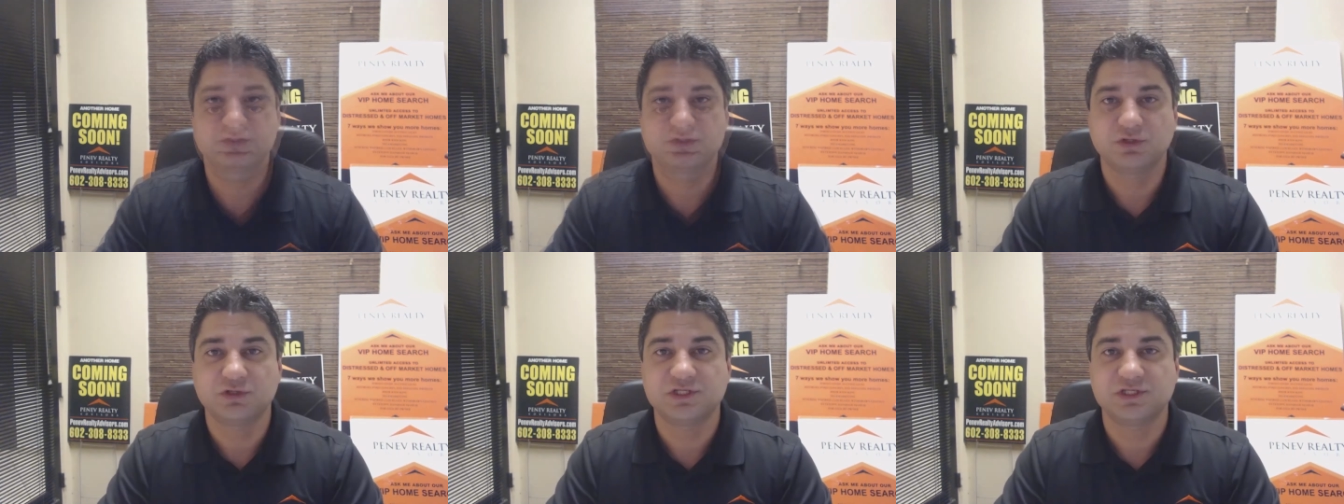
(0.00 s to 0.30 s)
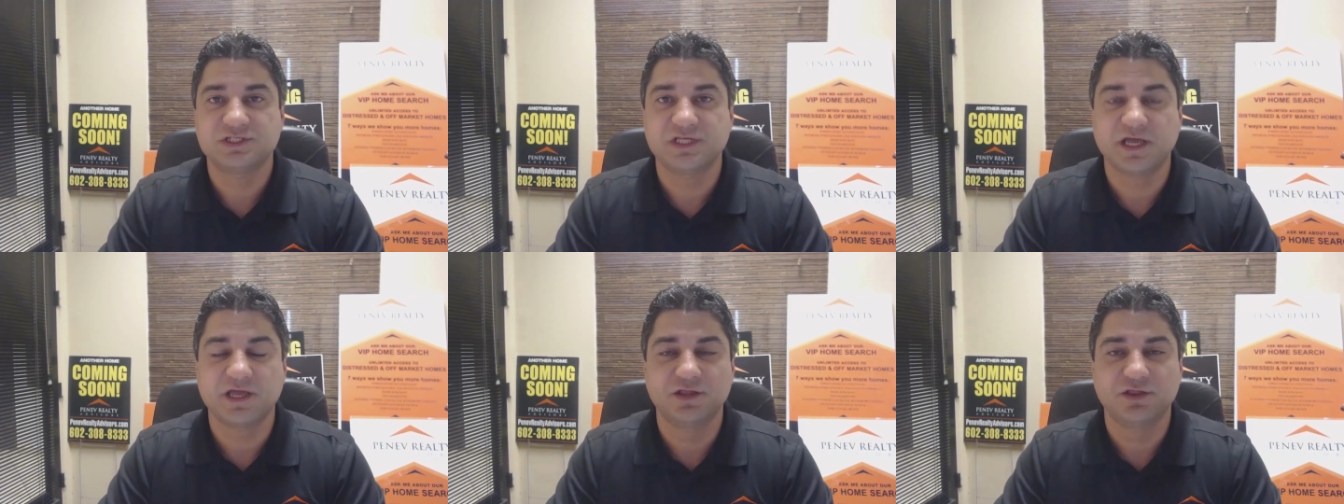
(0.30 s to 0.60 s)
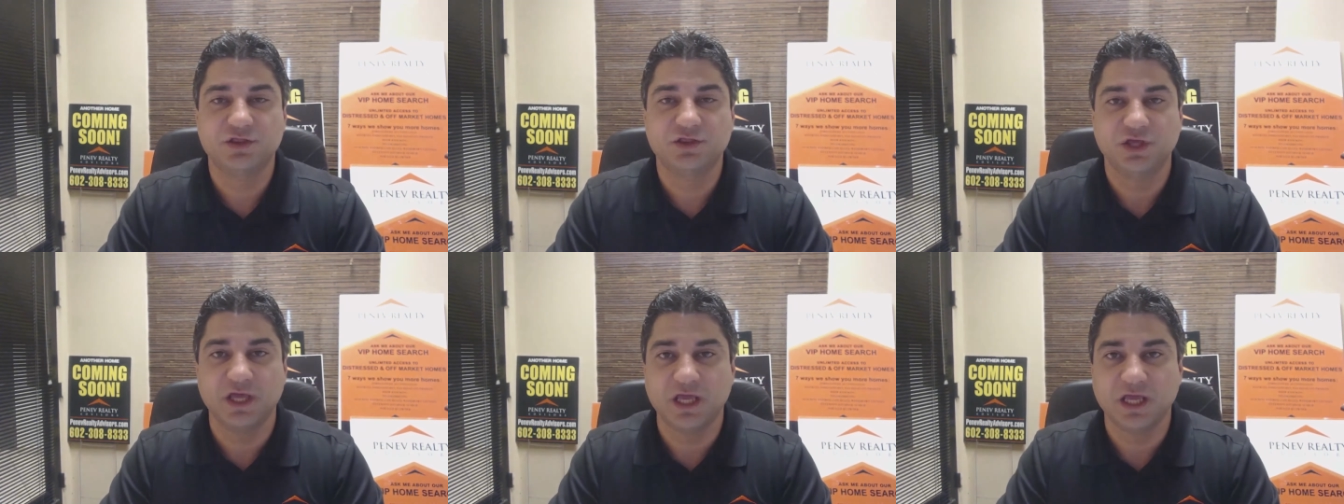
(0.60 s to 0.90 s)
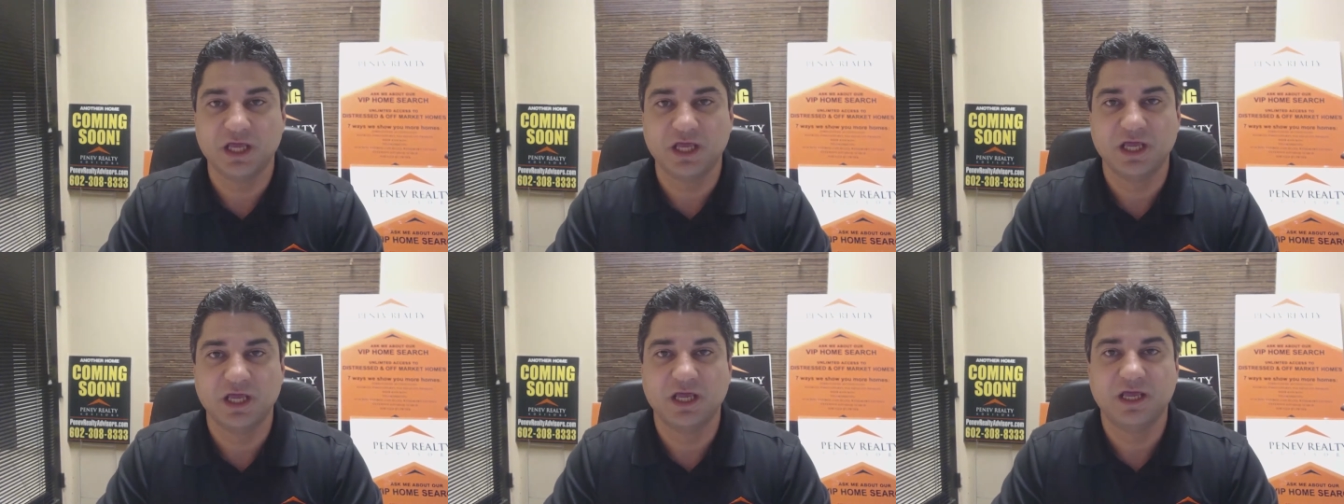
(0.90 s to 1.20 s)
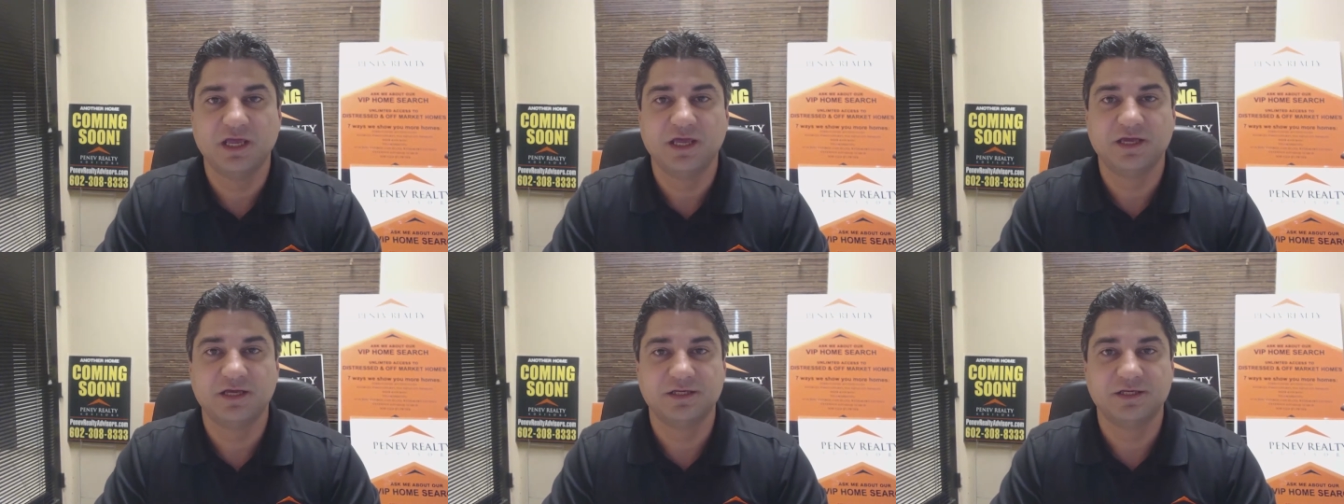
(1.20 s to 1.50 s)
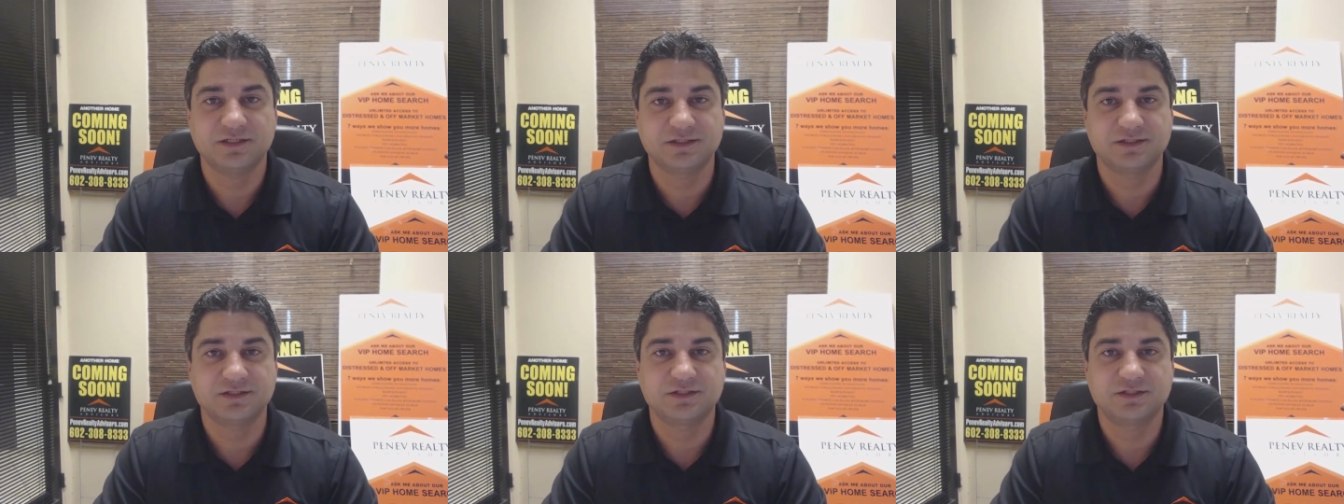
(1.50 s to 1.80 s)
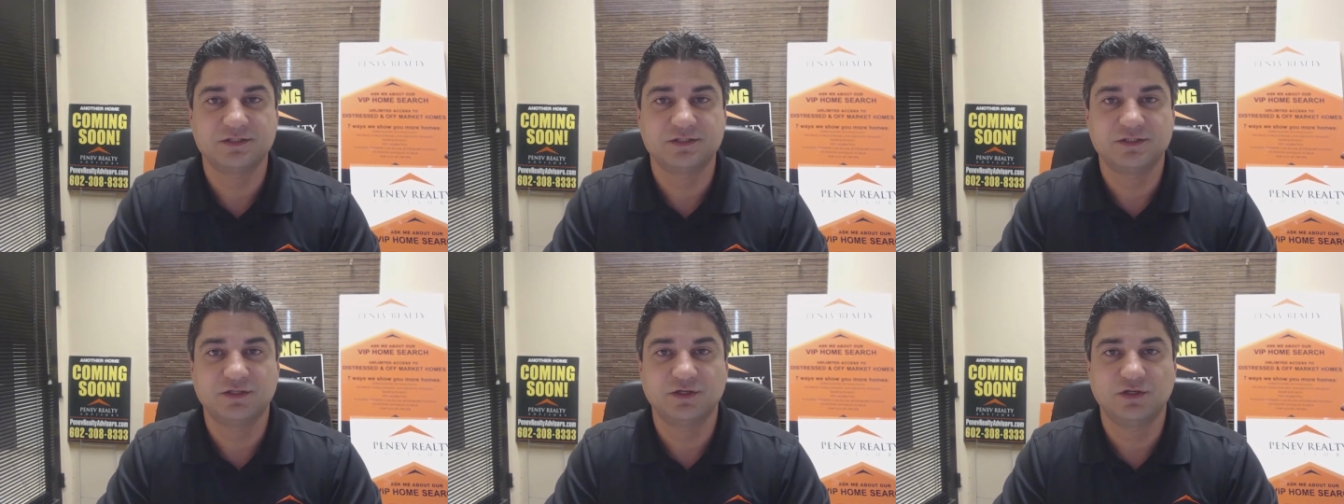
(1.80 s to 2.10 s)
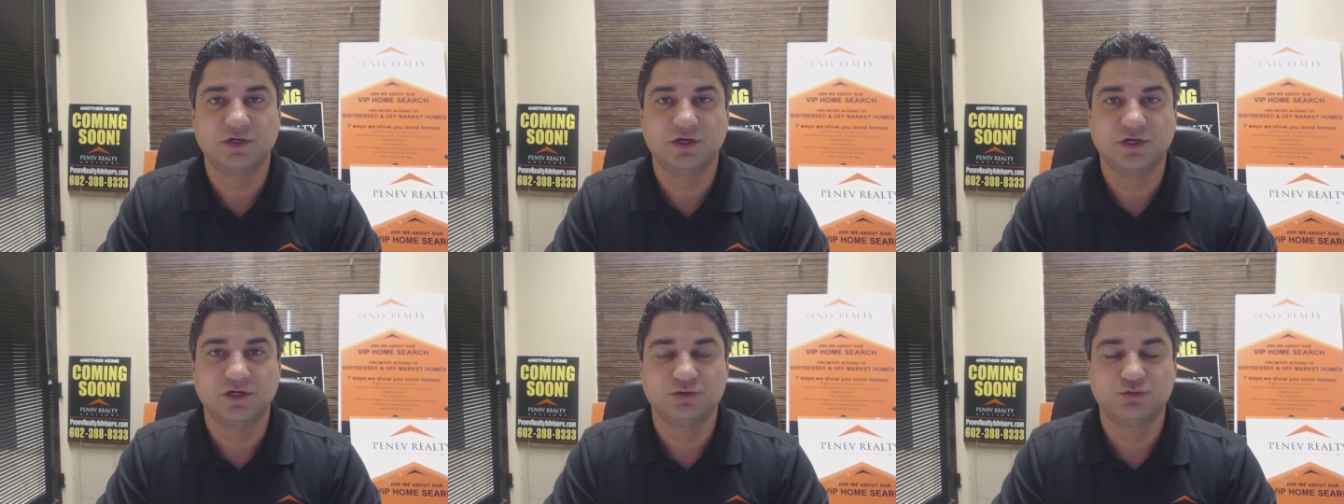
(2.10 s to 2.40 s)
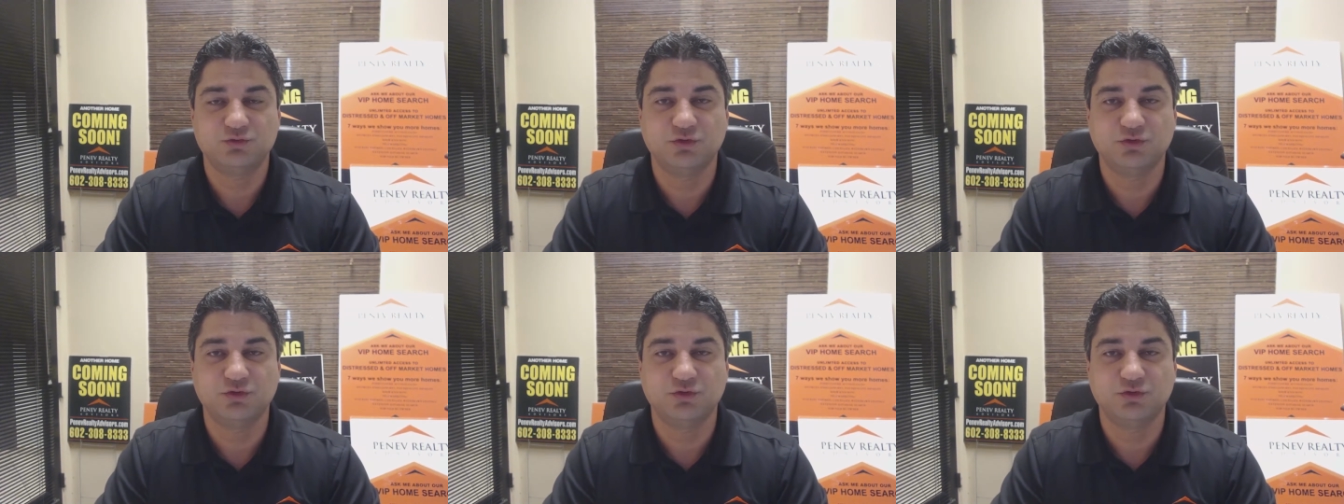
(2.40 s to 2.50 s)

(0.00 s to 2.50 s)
So the second thing is uh,